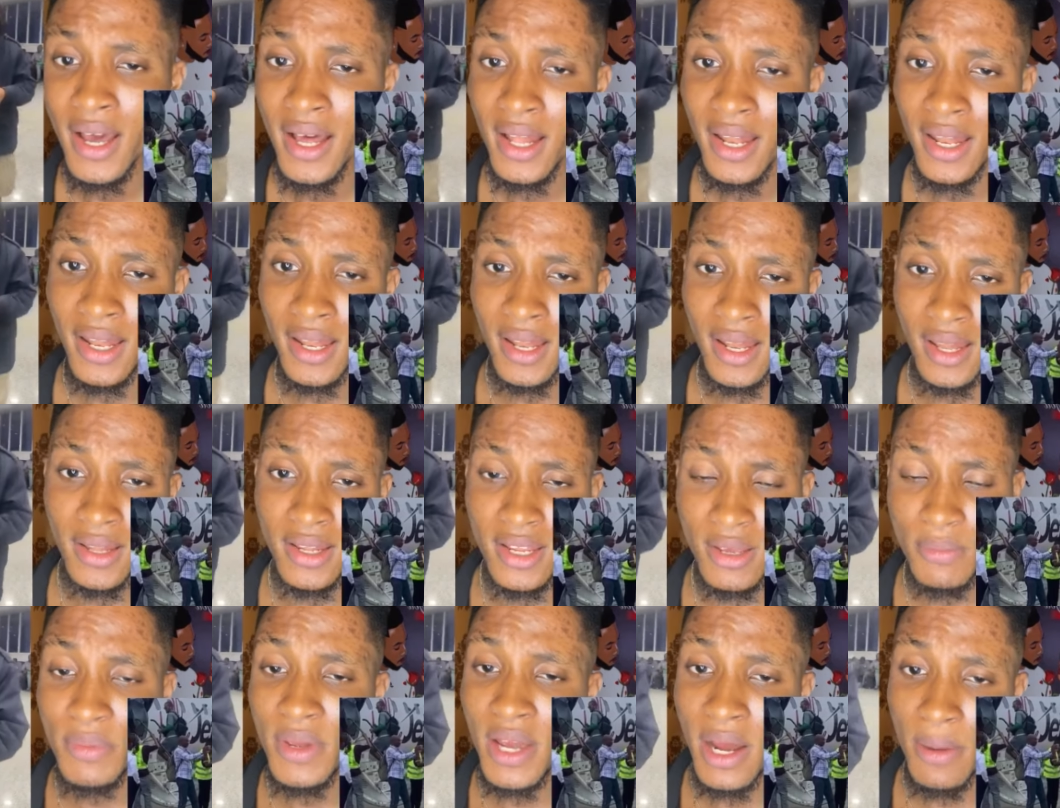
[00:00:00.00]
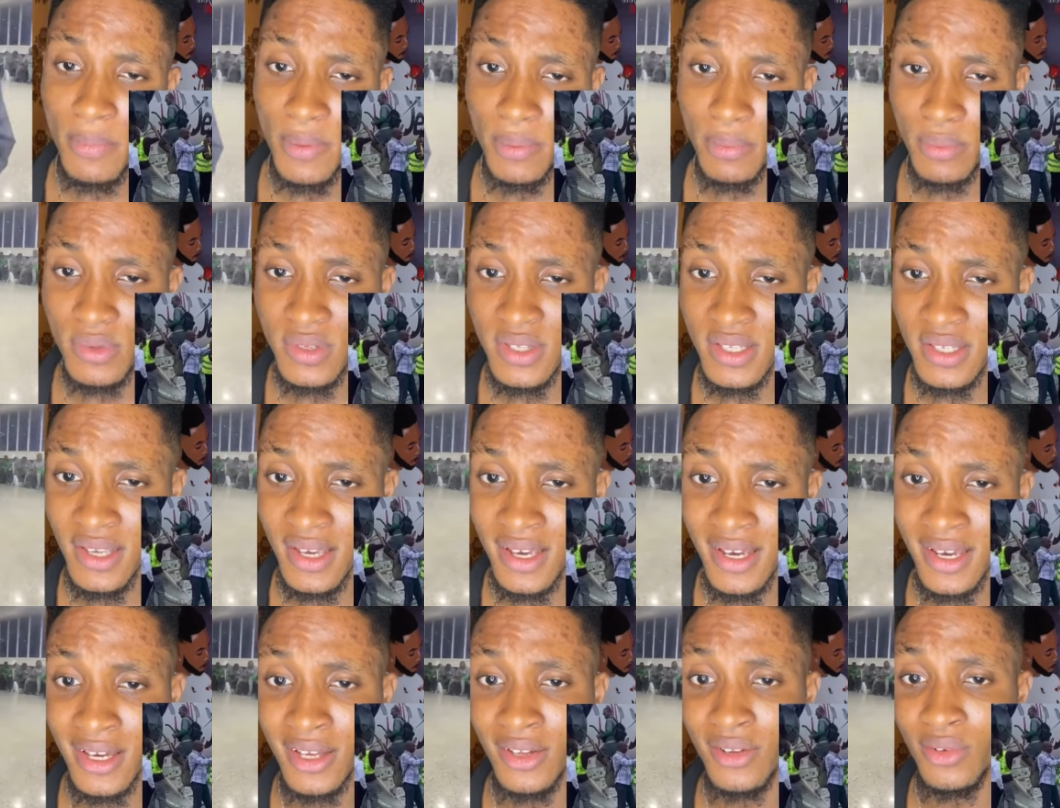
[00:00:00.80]
Libya people
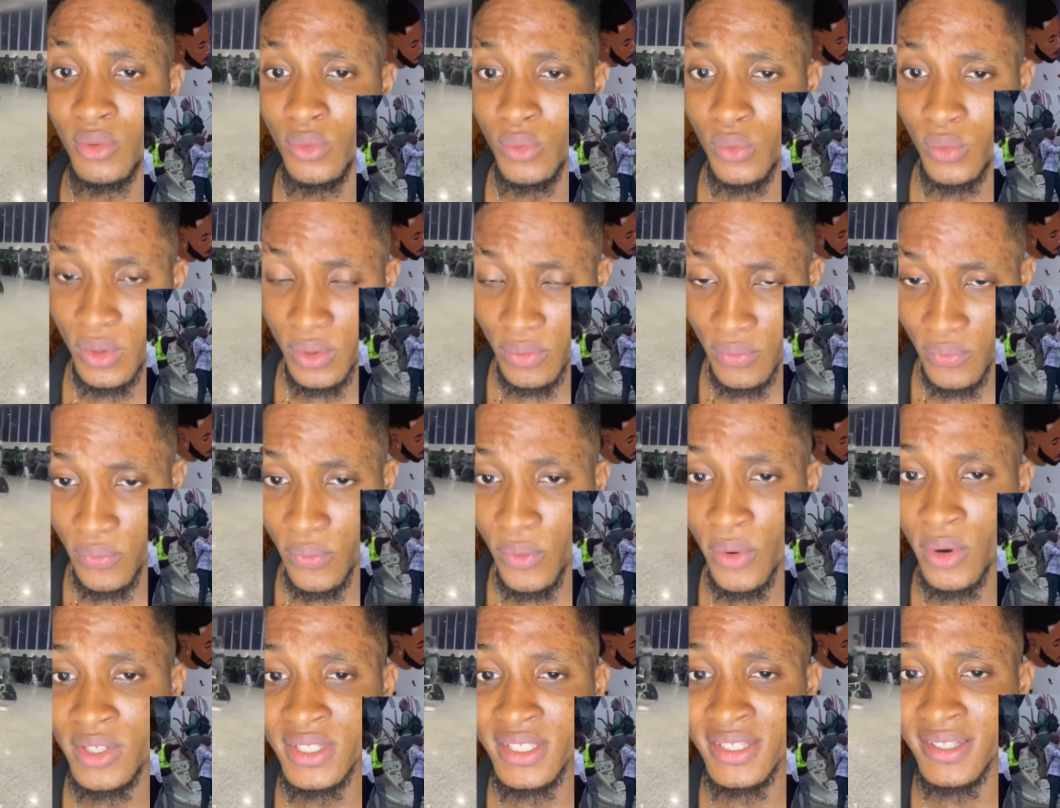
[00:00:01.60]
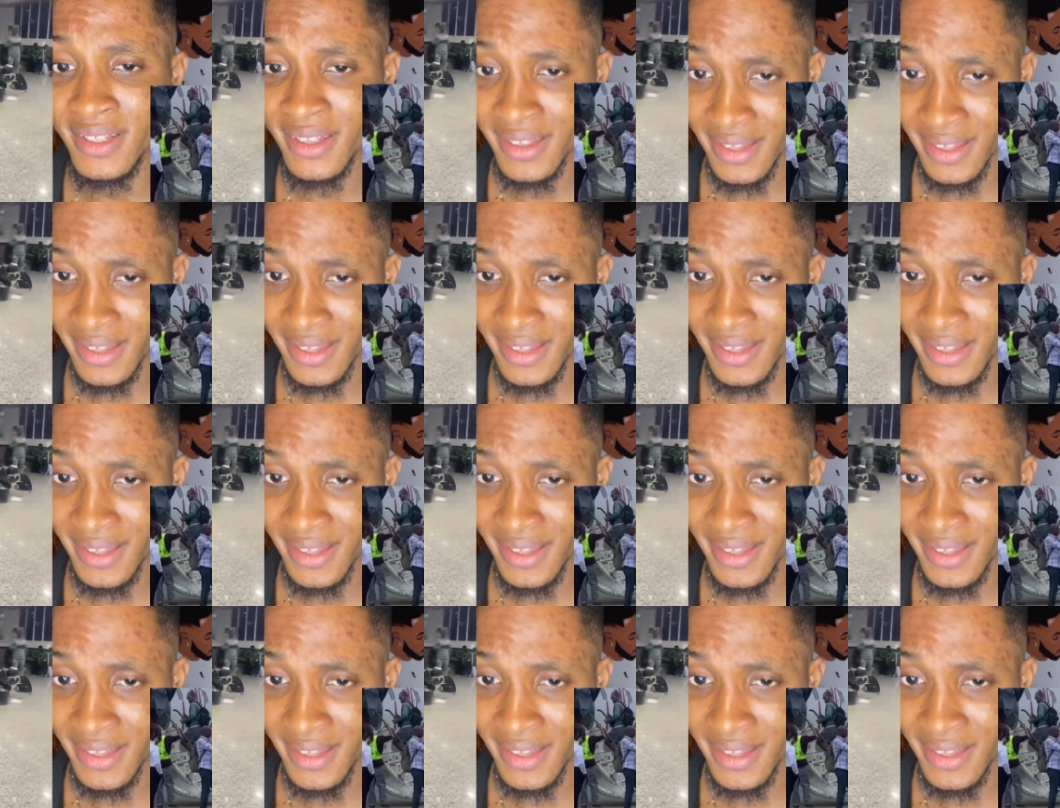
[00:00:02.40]
said we first